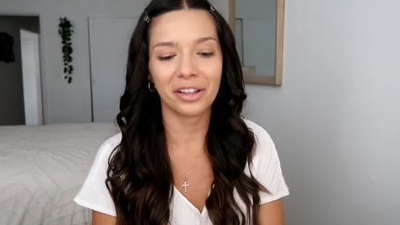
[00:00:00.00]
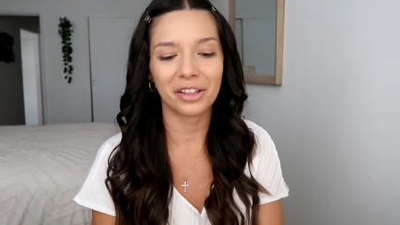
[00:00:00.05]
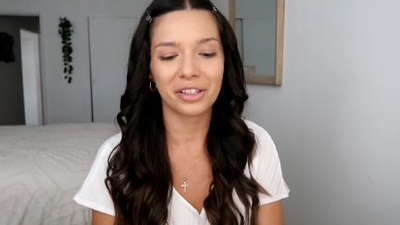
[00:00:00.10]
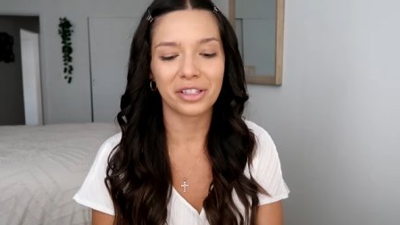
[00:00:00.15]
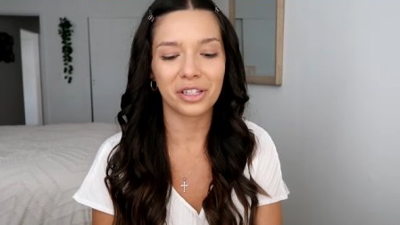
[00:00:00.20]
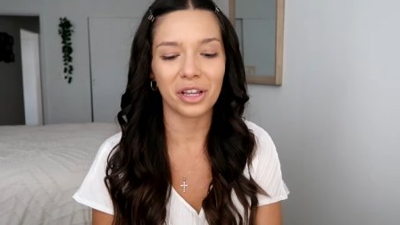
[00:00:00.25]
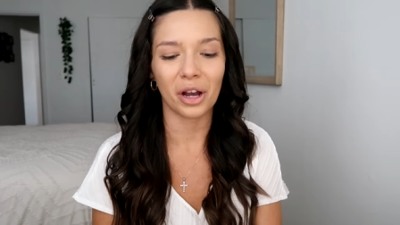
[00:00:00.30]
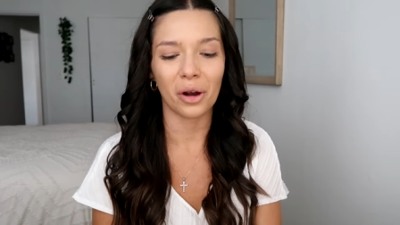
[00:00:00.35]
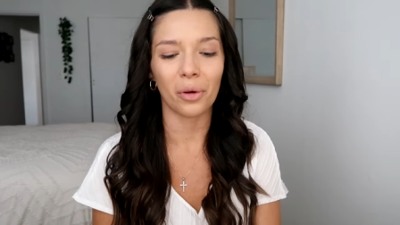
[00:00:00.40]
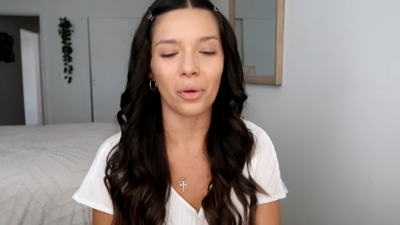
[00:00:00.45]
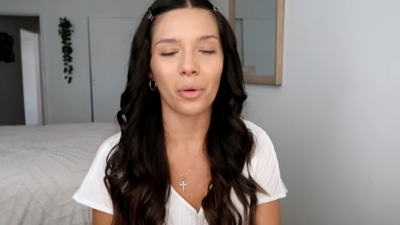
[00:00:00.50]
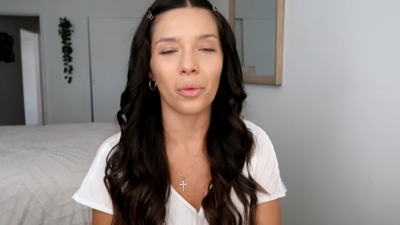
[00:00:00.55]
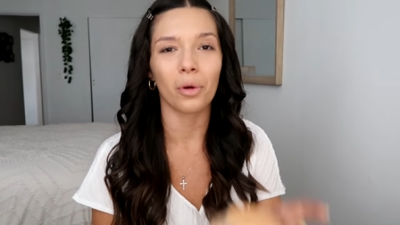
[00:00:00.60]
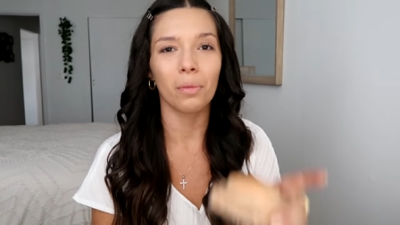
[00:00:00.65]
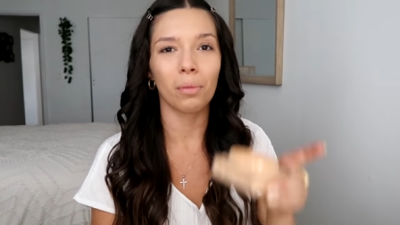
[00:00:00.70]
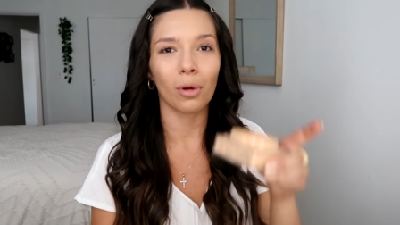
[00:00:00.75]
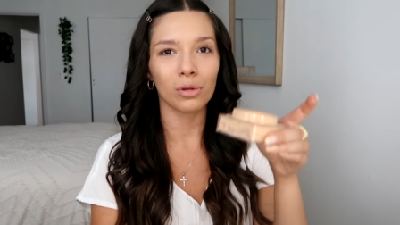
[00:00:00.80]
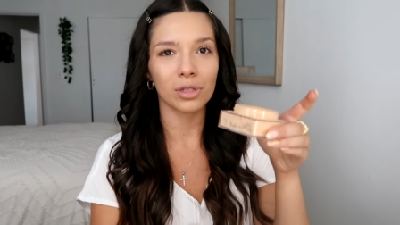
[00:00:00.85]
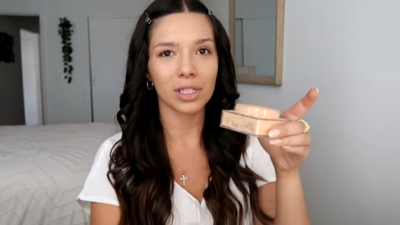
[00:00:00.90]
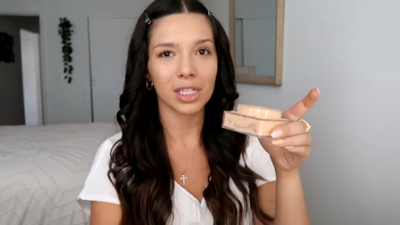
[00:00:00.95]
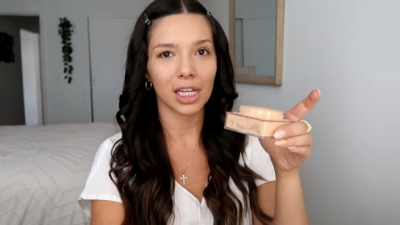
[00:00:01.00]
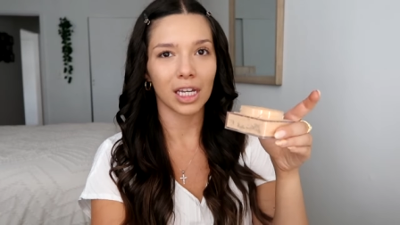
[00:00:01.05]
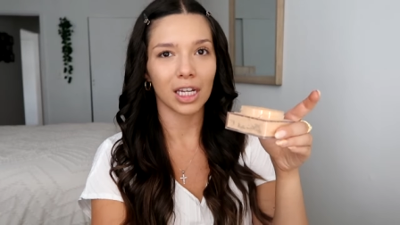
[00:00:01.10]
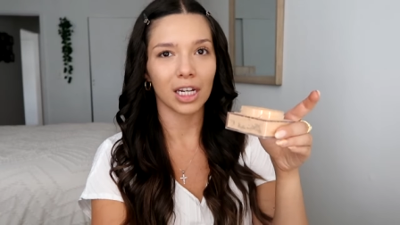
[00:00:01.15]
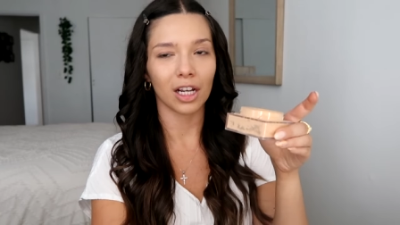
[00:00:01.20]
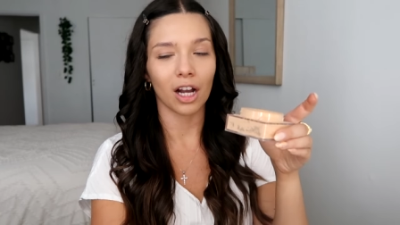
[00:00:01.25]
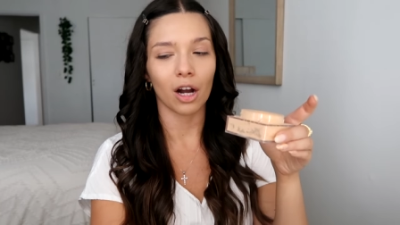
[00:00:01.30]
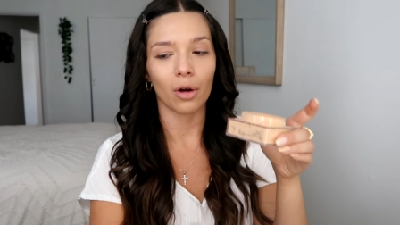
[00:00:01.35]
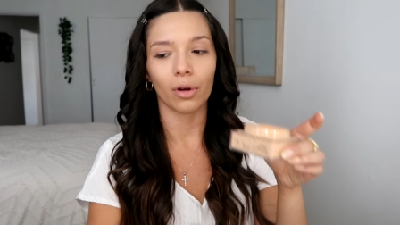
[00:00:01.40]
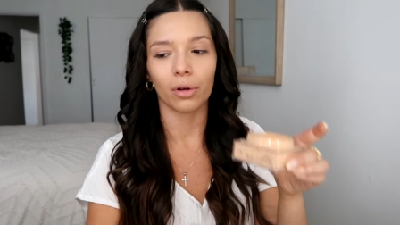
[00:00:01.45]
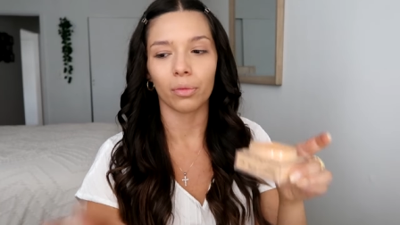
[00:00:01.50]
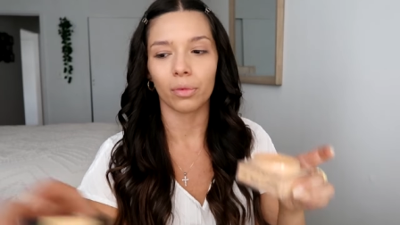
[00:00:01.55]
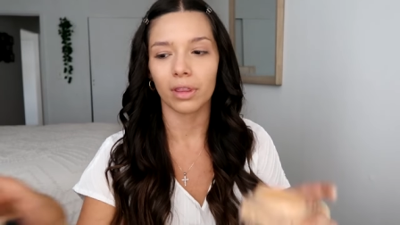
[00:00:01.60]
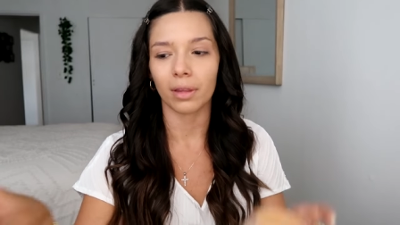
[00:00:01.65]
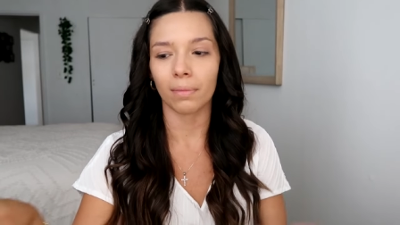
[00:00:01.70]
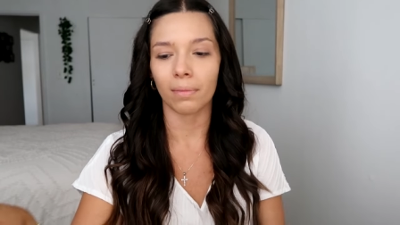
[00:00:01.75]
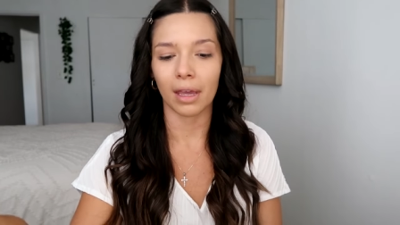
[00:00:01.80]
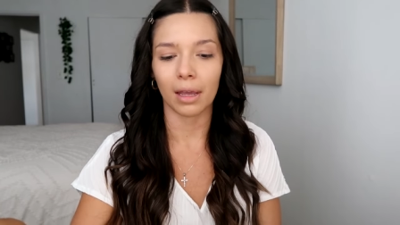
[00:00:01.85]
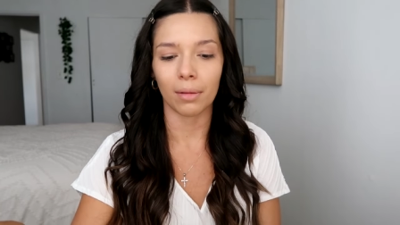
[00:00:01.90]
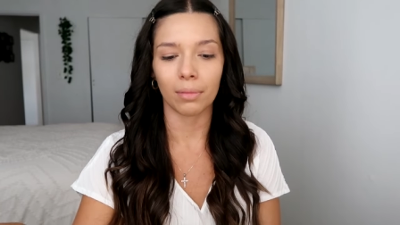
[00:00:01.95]
So we're mostly gonna go in with
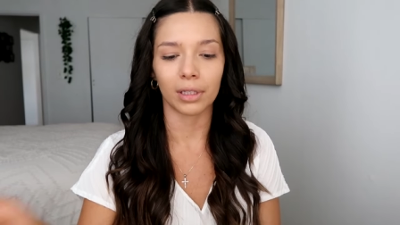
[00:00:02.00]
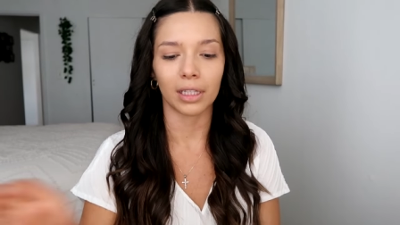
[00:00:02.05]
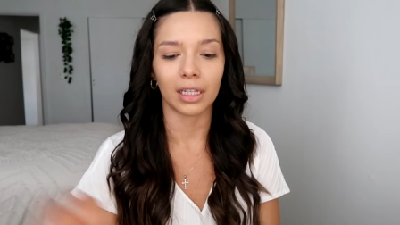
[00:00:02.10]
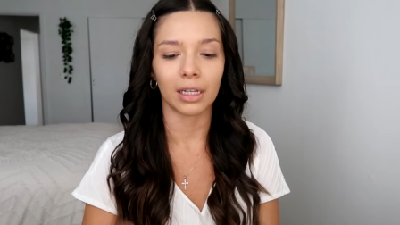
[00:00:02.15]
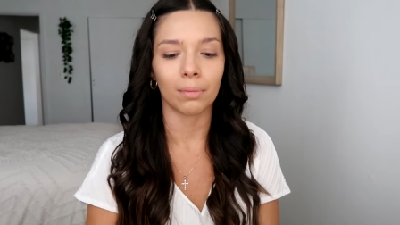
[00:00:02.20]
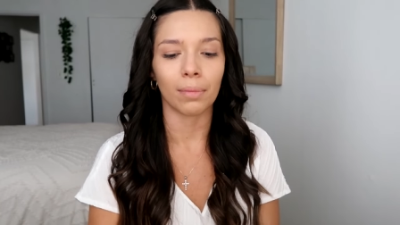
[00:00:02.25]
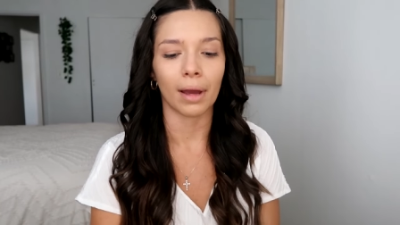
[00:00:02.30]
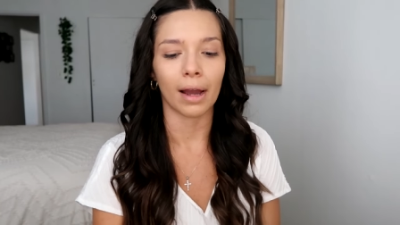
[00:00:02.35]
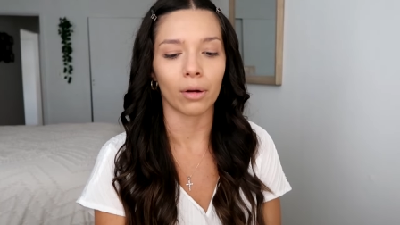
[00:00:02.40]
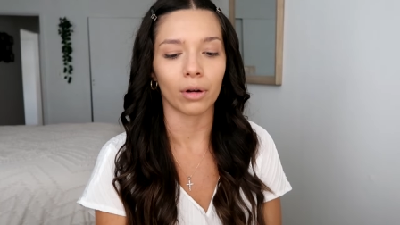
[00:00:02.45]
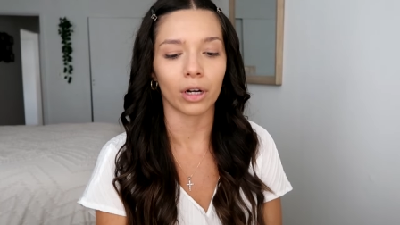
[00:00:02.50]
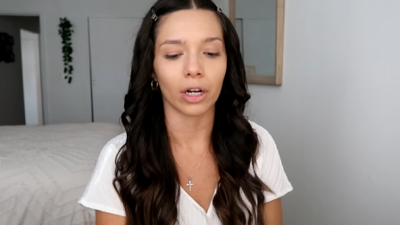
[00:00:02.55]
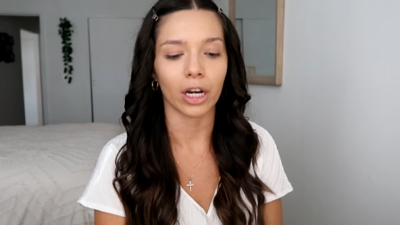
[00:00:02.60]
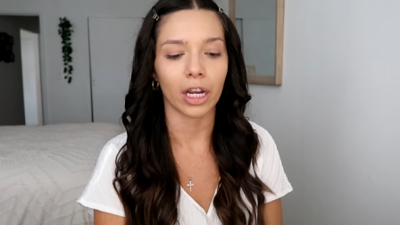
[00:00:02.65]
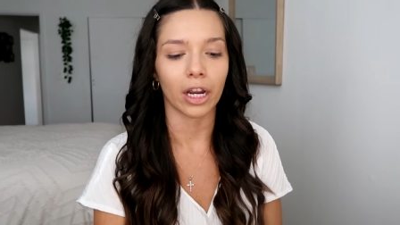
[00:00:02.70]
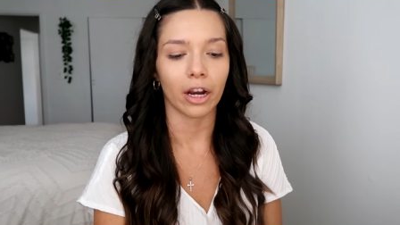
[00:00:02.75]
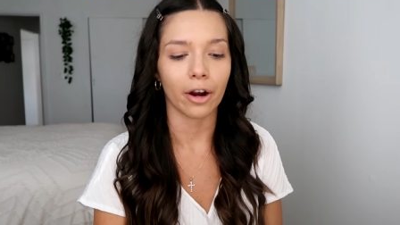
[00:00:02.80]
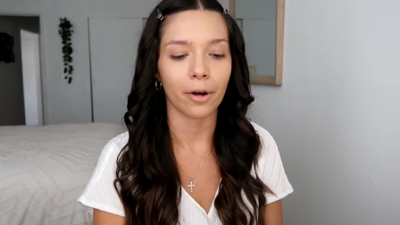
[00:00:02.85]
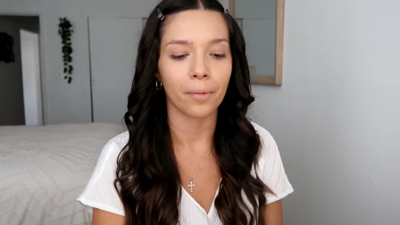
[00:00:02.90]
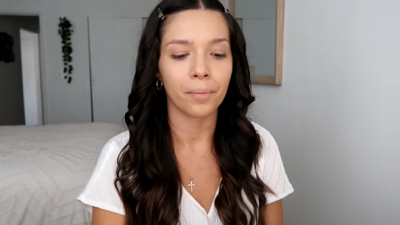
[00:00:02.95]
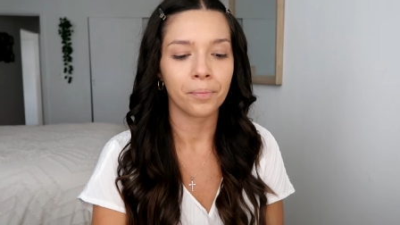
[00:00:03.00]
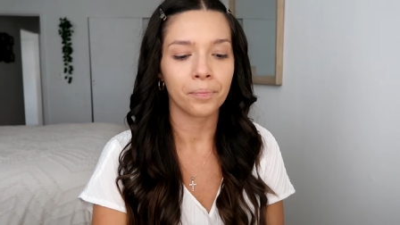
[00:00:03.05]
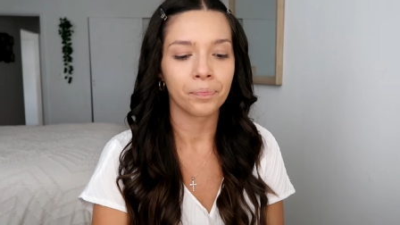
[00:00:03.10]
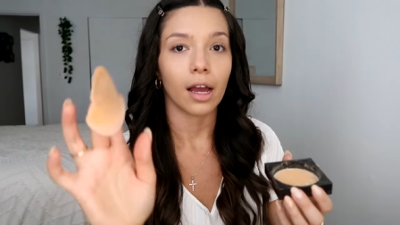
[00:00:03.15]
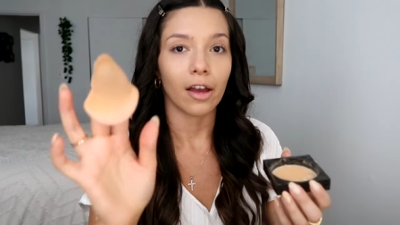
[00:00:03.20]
the Maybelline powder here.